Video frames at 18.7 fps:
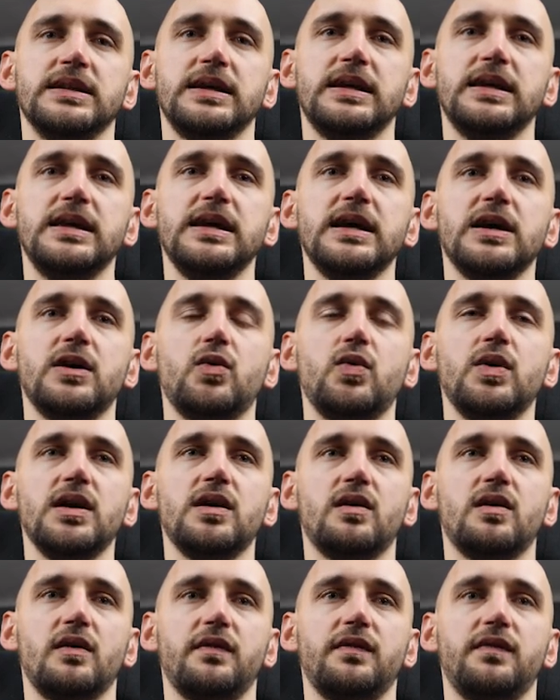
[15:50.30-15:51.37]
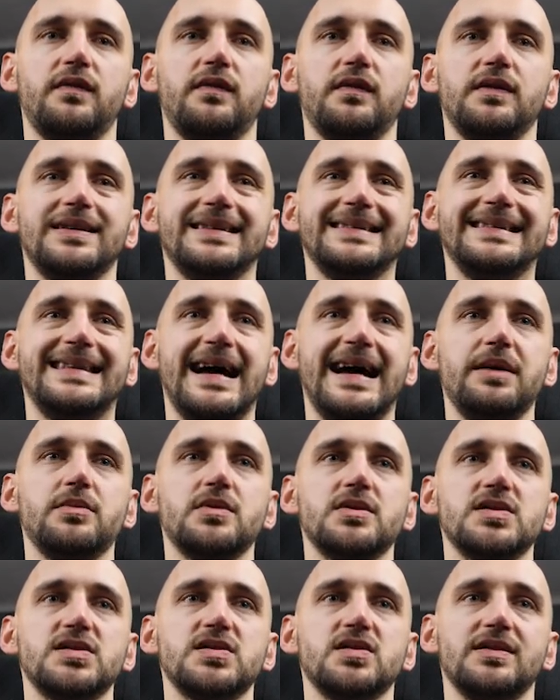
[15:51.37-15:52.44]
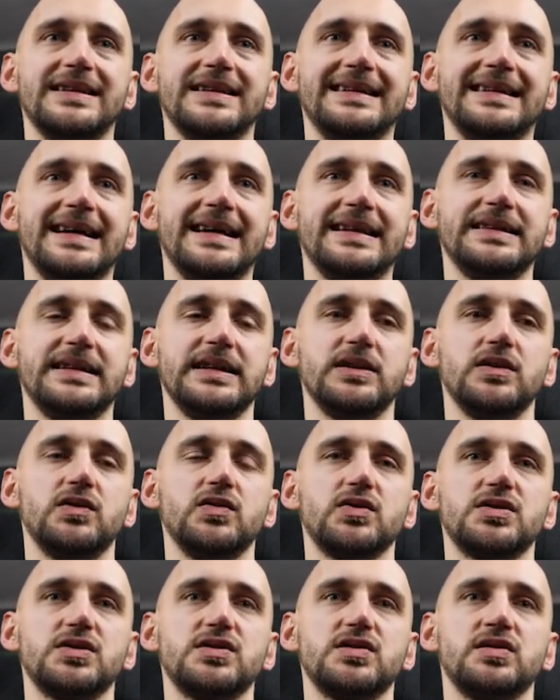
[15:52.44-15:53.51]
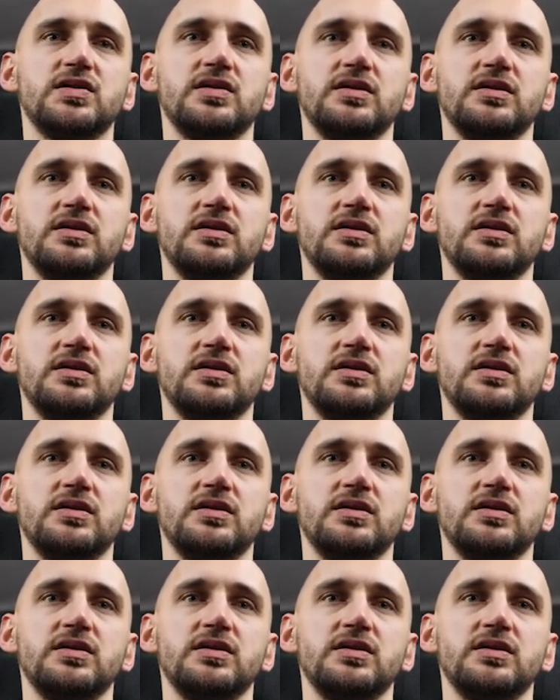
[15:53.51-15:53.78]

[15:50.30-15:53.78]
King queen of diamonds on a 9-10 deuce.